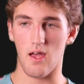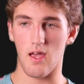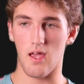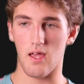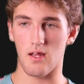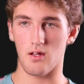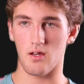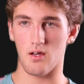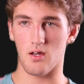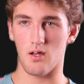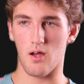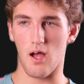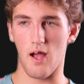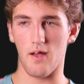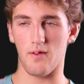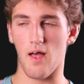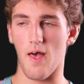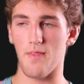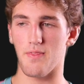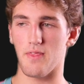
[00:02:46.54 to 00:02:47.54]
And uh,
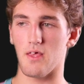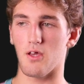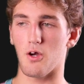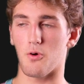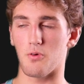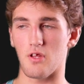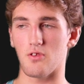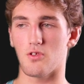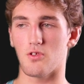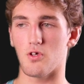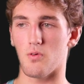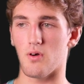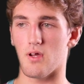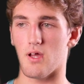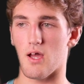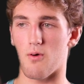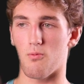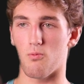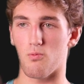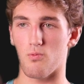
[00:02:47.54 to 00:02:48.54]
I, I, think going into it,
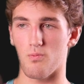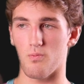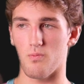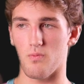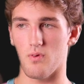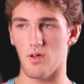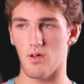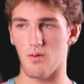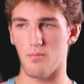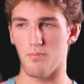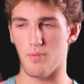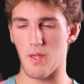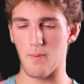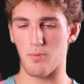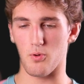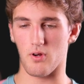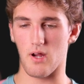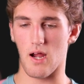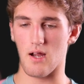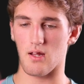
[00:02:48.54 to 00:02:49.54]
I,
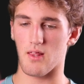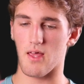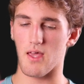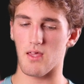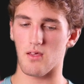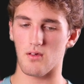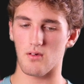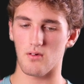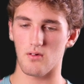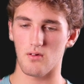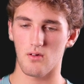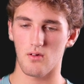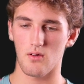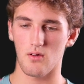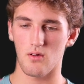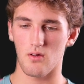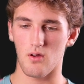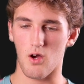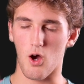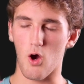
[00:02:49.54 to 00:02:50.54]
people are kind of like
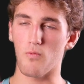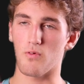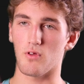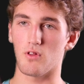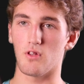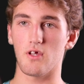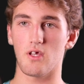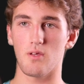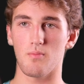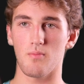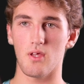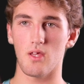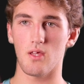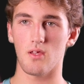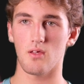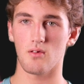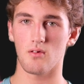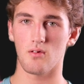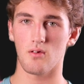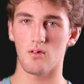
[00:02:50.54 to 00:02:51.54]
overlooking me.
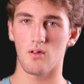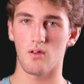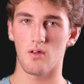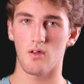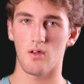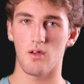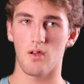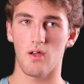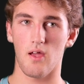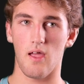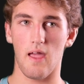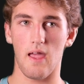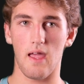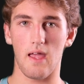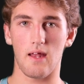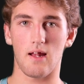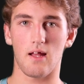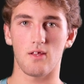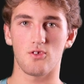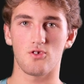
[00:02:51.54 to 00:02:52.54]

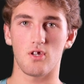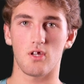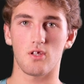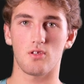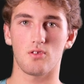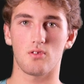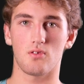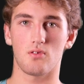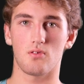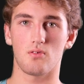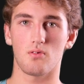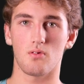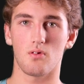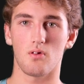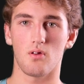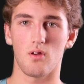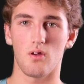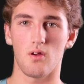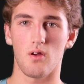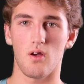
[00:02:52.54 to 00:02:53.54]
And I just
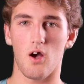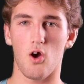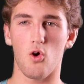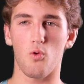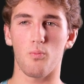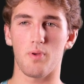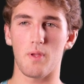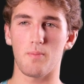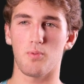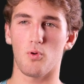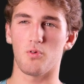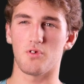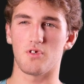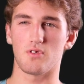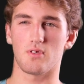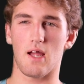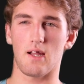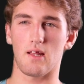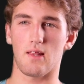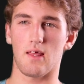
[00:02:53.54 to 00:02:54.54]
hope people would
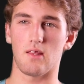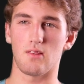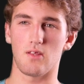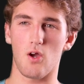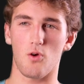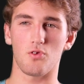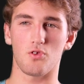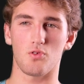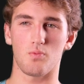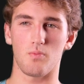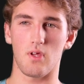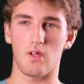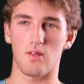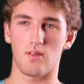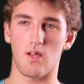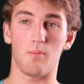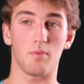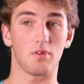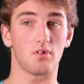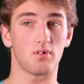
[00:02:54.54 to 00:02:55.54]
just kind of like notice me,
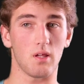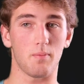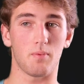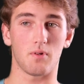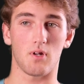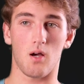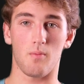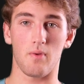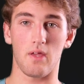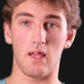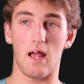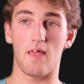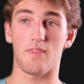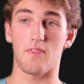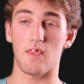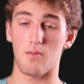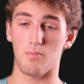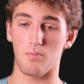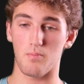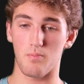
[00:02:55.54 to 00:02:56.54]
not be sleeping on me. And I
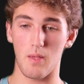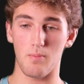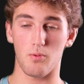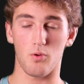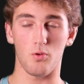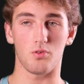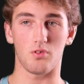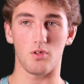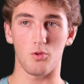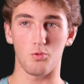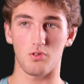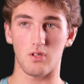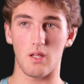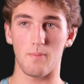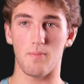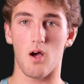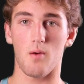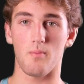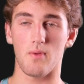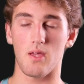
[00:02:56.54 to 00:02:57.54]
think people who
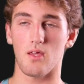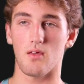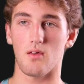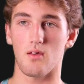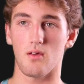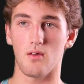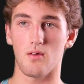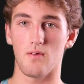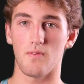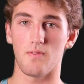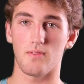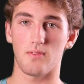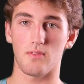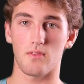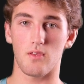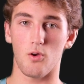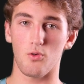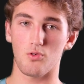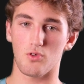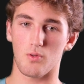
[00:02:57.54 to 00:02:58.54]
sleep on me,
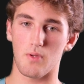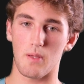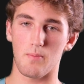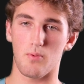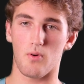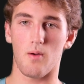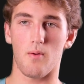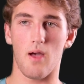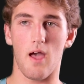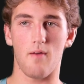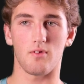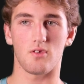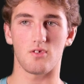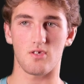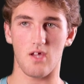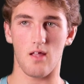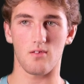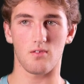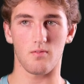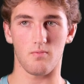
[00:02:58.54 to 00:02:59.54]
those are people I'll have a
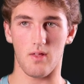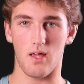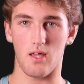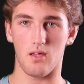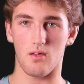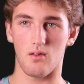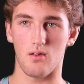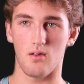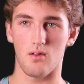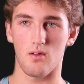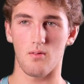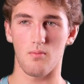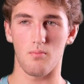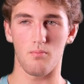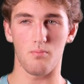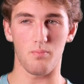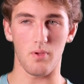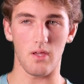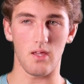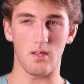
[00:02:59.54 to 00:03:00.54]
chance of like
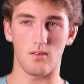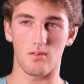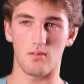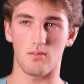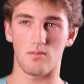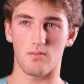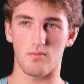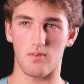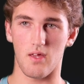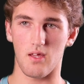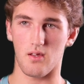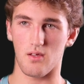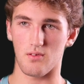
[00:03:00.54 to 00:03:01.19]
beating, like